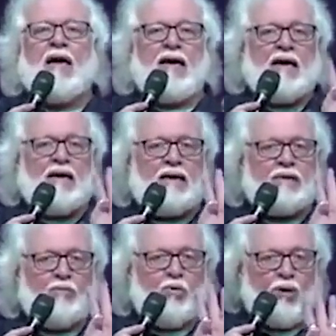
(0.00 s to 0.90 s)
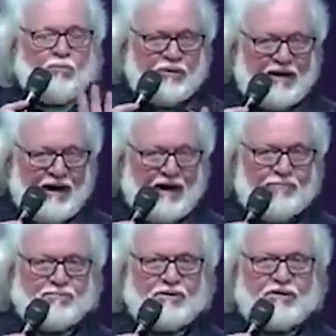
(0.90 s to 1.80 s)
and what would
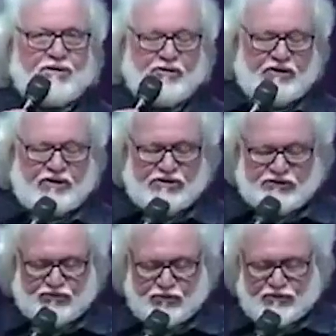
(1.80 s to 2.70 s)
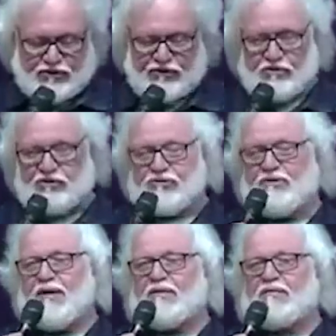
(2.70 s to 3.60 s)
happen during his four years.
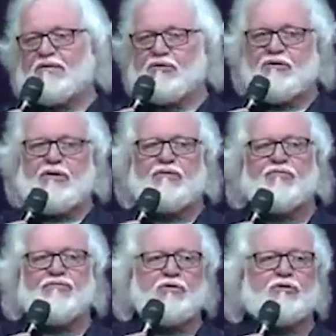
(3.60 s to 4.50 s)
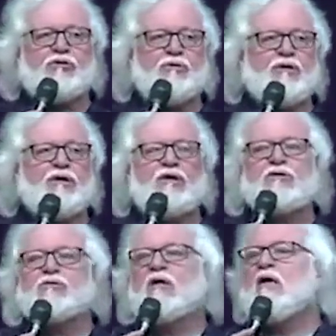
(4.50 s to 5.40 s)
That during the first three
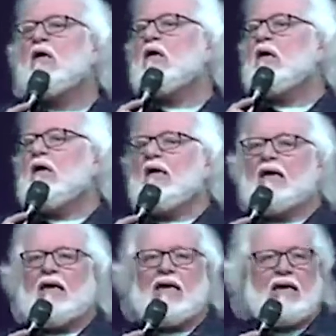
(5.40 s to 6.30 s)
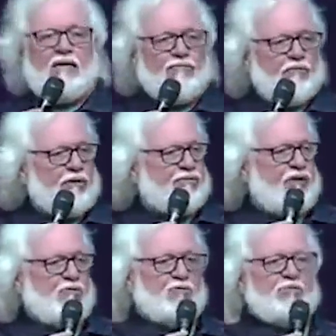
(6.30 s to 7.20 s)
years,
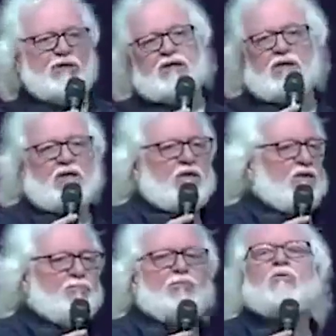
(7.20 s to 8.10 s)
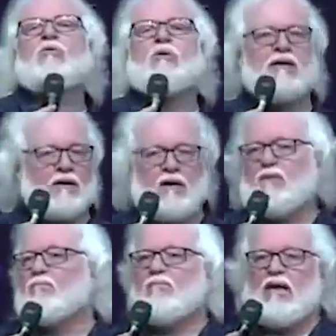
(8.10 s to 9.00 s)
everything would be done to pull it
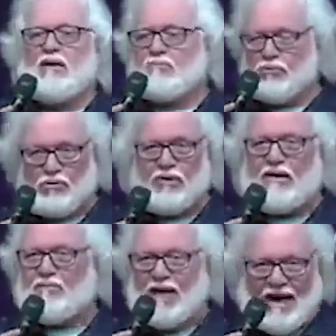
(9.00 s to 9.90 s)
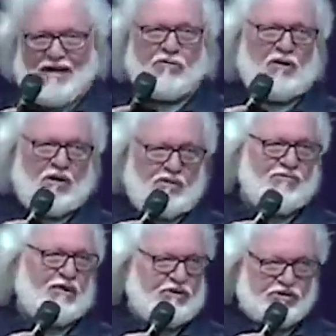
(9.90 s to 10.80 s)
up and pull him out
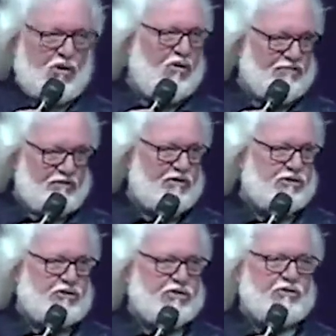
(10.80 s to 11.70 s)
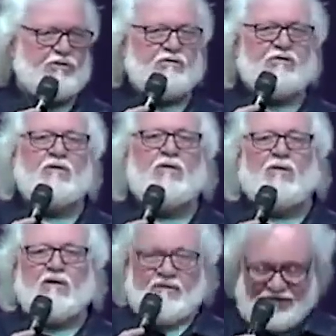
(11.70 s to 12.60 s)
of his office.
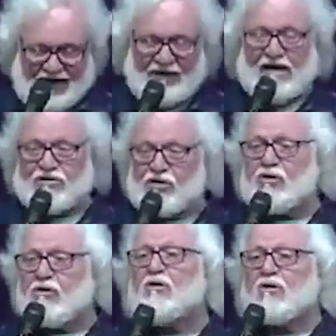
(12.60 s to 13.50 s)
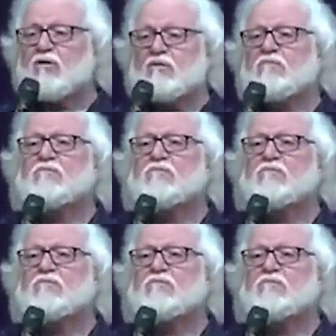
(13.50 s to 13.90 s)
That has occurred